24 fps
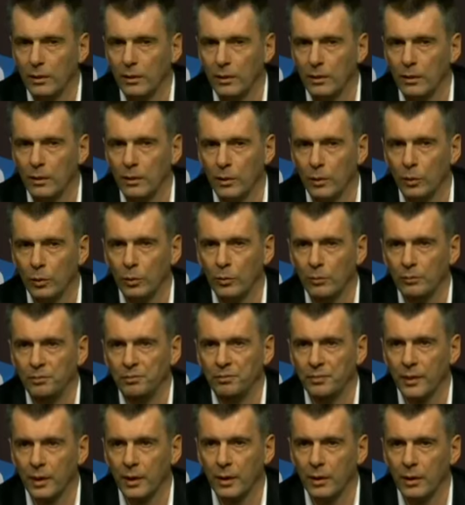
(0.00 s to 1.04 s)
Uh,
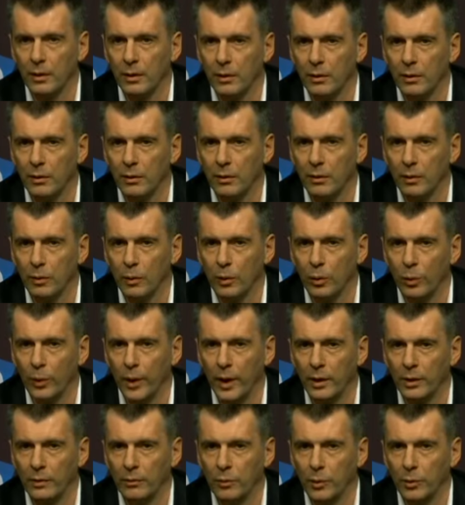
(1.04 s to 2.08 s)

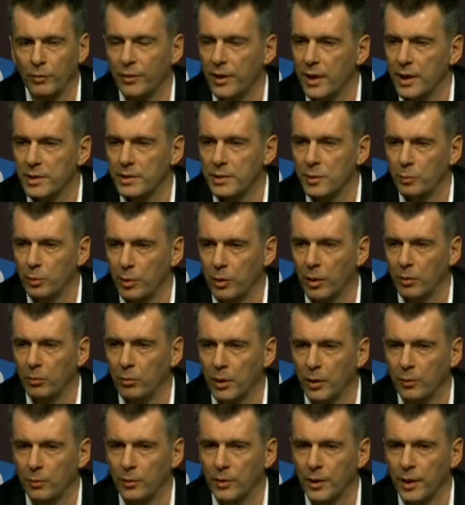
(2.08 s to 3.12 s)
when we face the
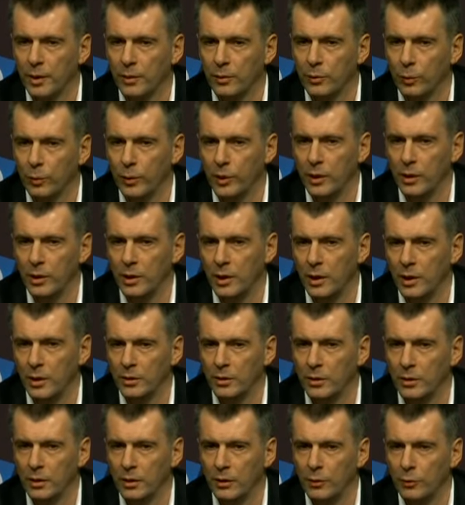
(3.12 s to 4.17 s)
problem that we
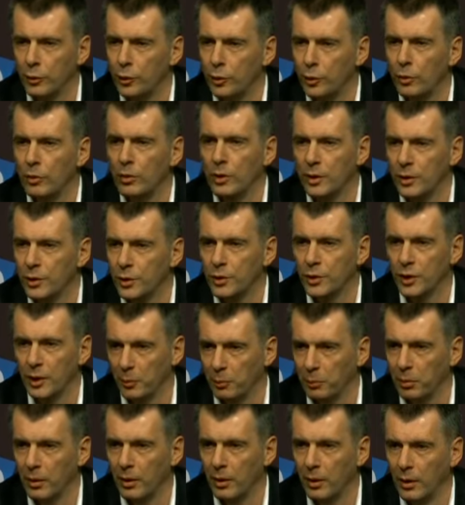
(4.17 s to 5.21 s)
need the new
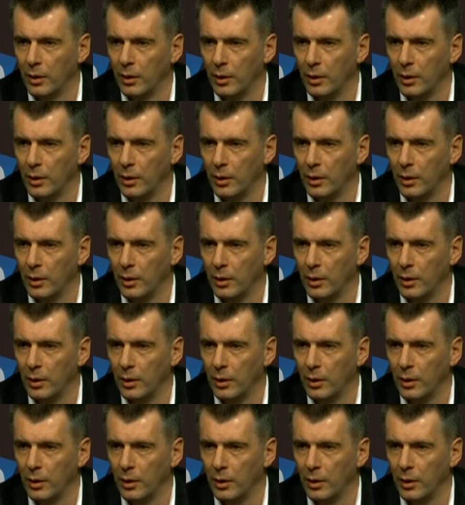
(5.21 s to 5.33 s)
leadership,